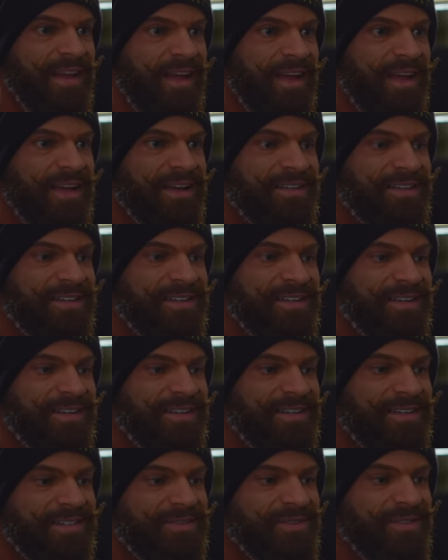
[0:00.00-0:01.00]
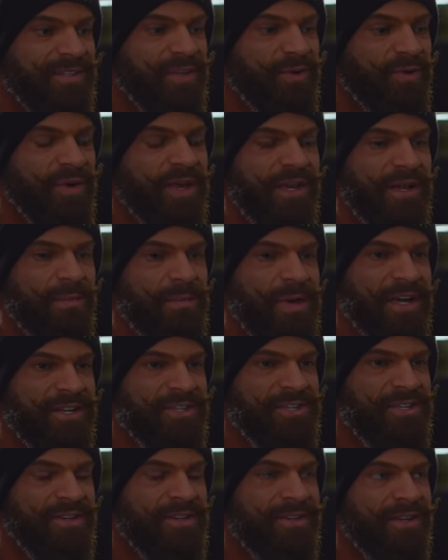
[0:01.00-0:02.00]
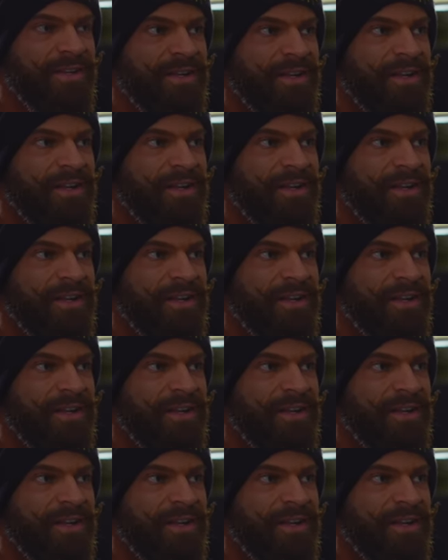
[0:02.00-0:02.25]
And you can imagine,